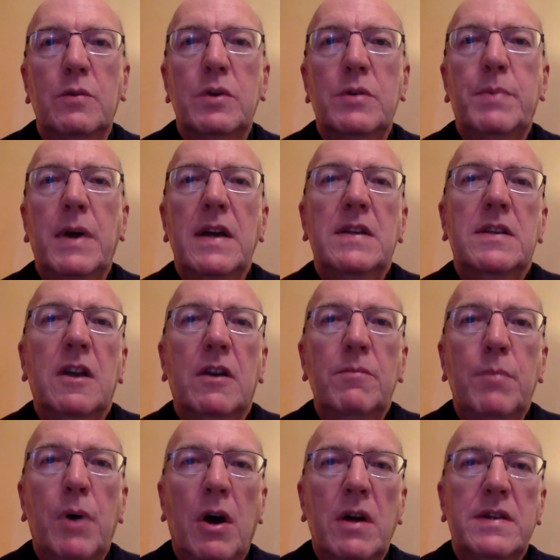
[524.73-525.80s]
was based
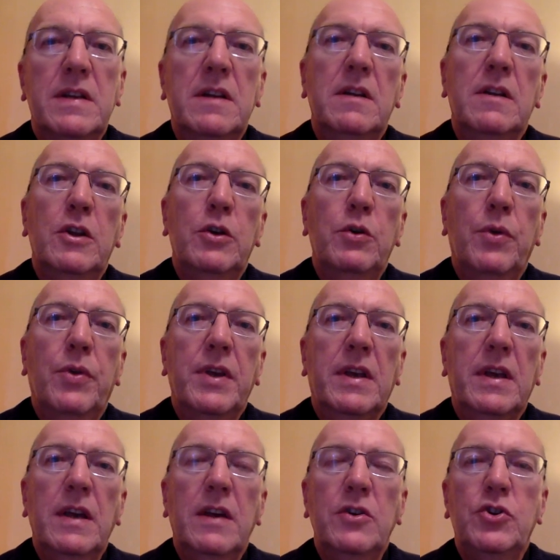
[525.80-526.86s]
on Martin Luther
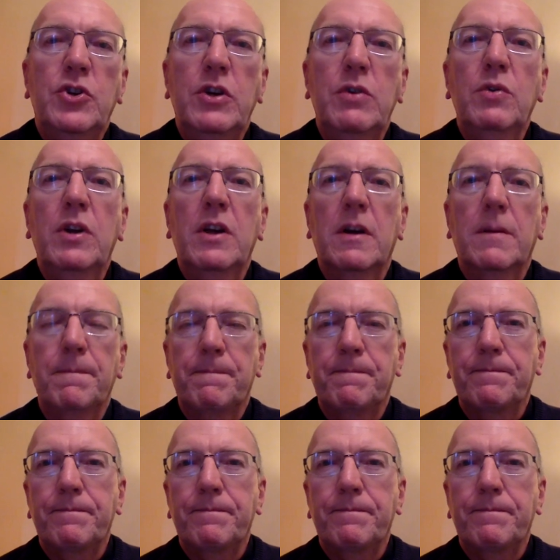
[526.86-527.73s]
King Jr.